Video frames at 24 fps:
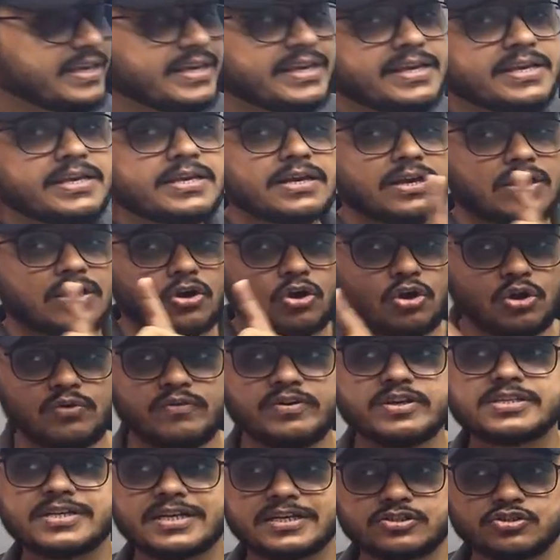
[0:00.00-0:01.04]
key
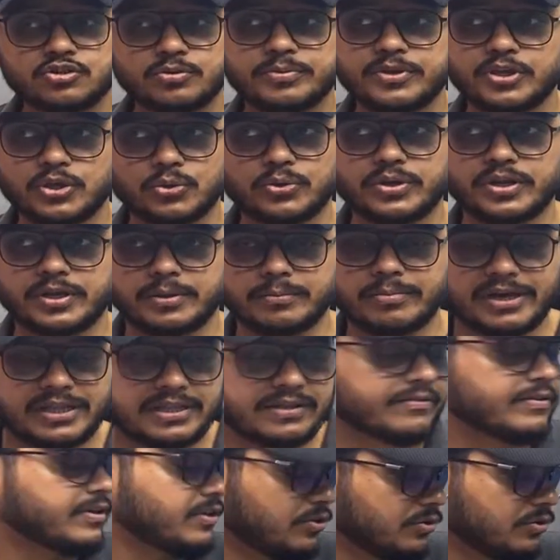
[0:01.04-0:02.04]
always has to be unique, by the way.